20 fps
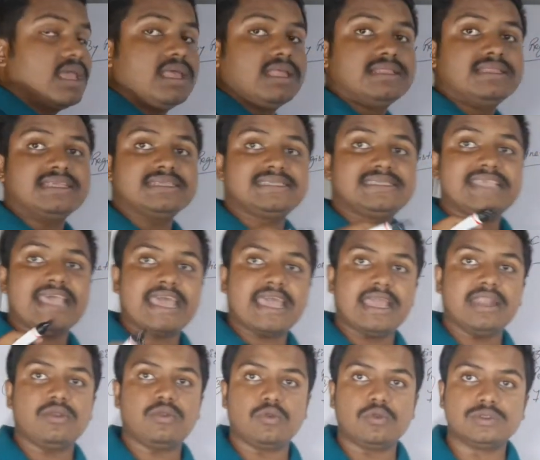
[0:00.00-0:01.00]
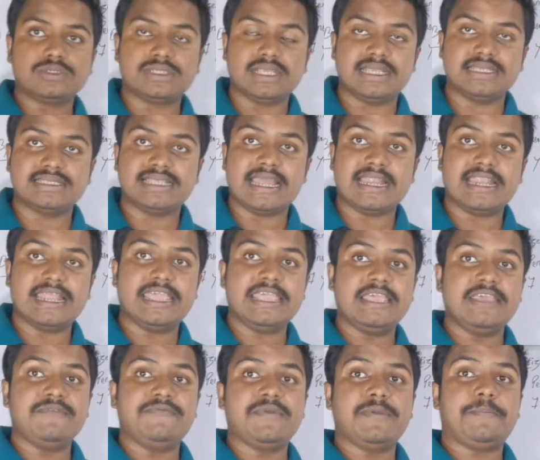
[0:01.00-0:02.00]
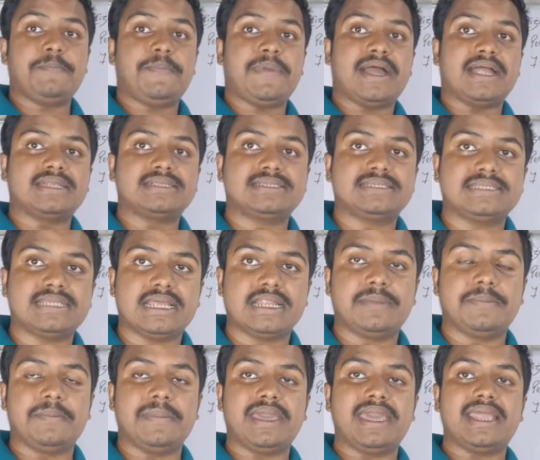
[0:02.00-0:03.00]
The second rule says that if a person